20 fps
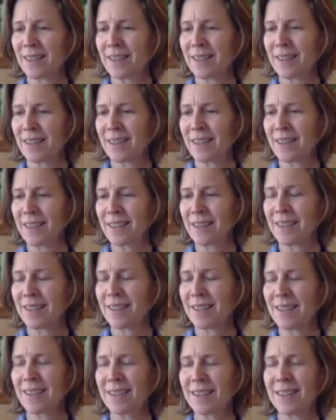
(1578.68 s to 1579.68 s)
And
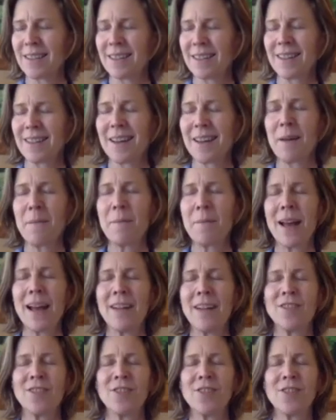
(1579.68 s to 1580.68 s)
just
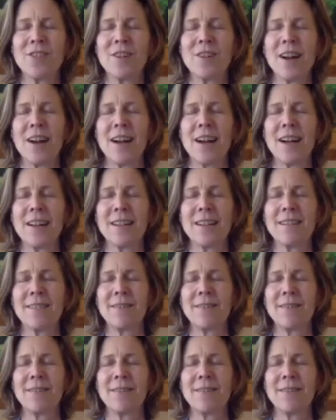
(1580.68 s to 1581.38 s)
imagine your eyes